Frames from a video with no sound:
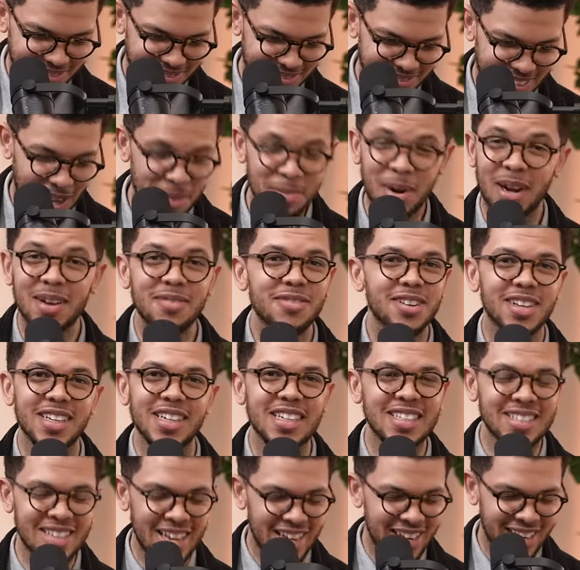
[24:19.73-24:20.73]
I'm not even going to
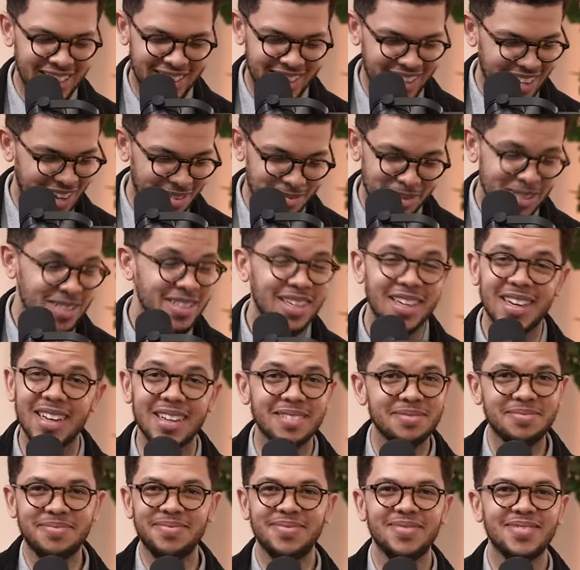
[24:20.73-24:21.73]
say anything. I'm just going to
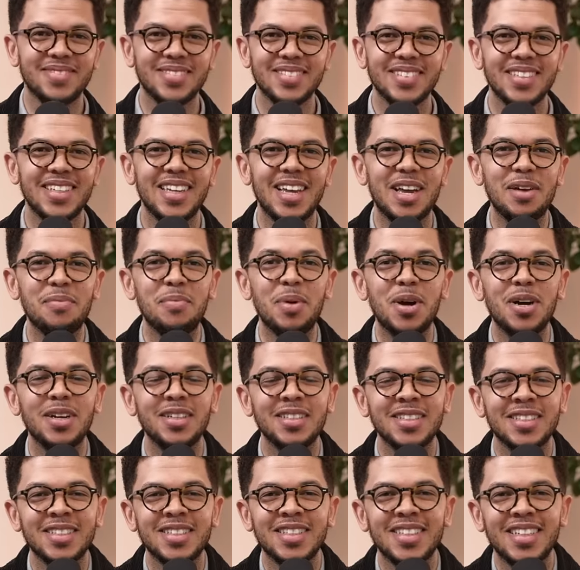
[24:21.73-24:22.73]

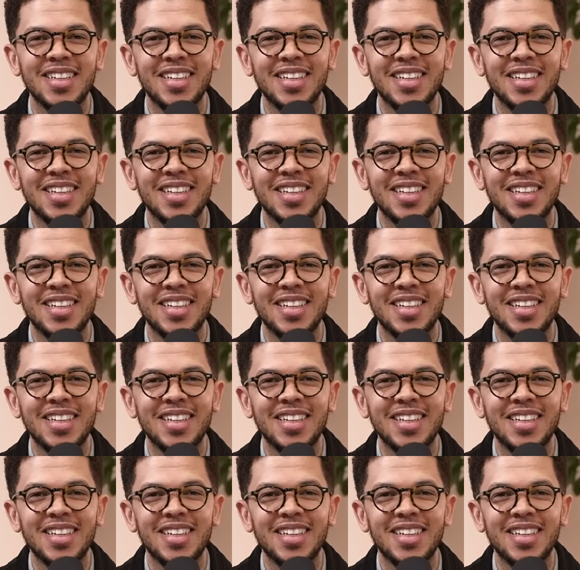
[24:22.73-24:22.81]
emerge.